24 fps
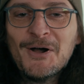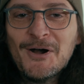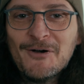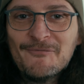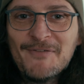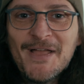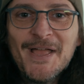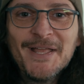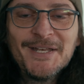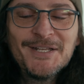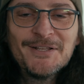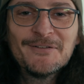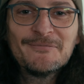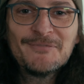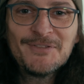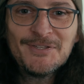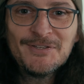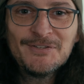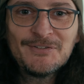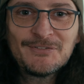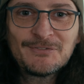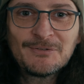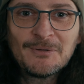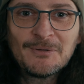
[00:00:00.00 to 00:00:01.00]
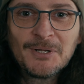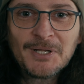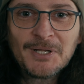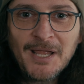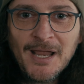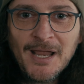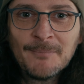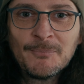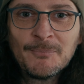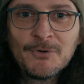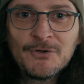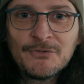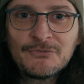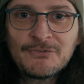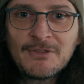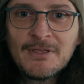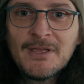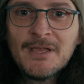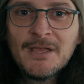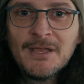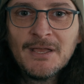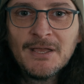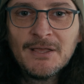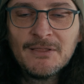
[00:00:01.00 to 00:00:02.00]
of any of these cameras
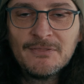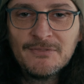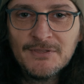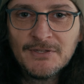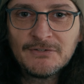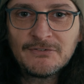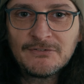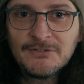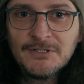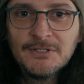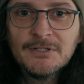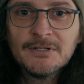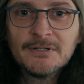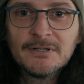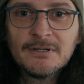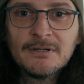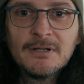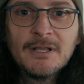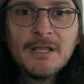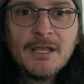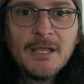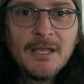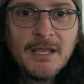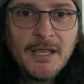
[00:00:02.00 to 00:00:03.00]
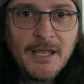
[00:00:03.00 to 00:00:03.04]
this year.